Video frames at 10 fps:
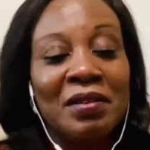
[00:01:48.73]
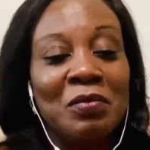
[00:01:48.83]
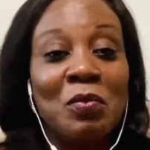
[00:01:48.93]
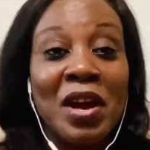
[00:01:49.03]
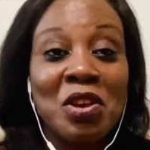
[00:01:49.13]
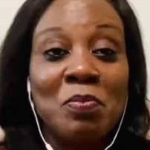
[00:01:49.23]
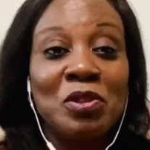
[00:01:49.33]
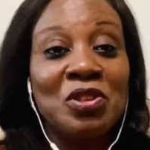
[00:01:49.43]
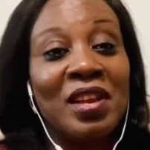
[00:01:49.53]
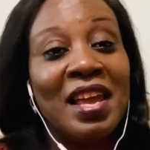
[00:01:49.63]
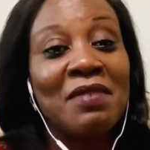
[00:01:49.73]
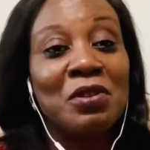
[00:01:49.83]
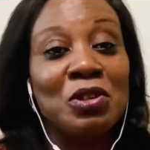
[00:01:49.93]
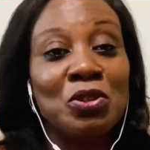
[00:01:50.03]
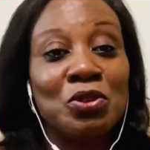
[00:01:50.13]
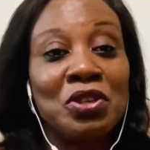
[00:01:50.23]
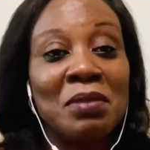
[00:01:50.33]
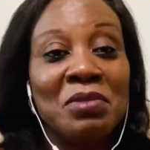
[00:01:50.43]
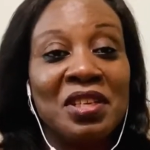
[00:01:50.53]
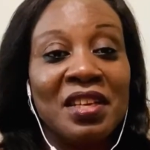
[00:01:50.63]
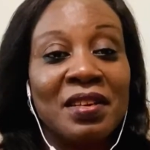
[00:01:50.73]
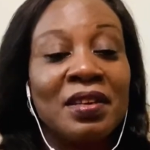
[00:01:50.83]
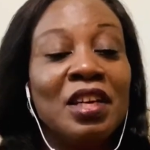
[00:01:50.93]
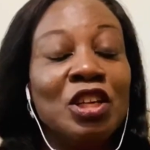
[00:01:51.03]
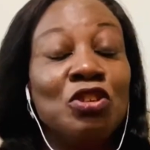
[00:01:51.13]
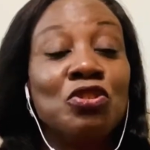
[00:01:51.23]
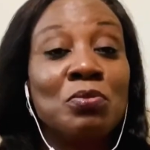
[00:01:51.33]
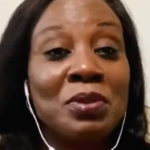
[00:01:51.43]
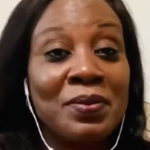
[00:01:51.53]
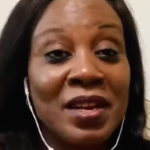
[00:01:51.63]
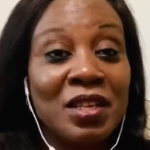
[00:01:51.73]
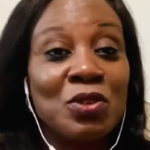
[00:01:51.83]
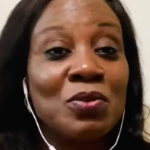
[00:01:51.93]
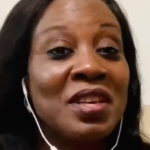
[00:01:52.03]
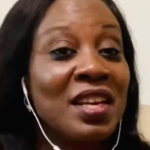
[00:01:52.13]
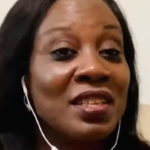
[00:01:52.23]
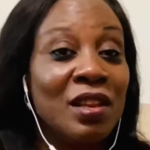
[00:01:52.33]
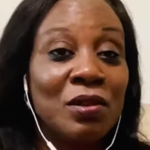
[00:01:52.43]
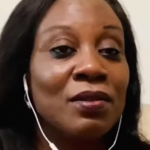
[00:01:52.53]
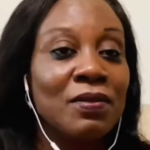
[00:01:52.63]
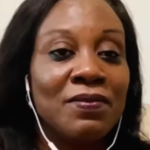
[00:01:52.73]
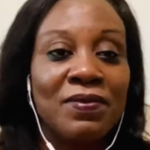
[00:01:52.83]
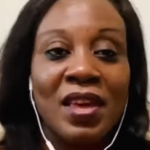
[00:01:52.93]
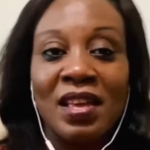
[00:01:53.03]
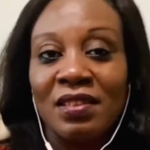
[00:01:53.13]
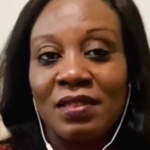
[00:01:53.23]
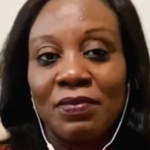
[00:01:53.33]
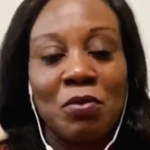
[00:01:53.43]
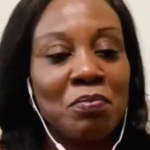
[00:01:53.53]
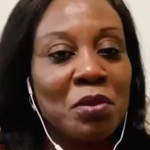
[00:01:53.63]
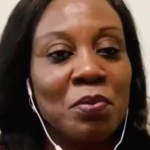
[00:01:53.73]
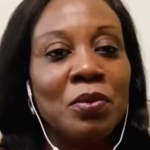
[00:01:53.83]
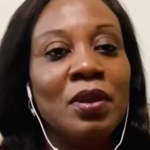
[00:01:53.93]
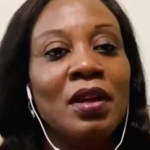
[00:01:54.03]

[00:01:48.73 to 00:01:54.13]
When you put your life on the social media, you should be ready to get a lot of things from people.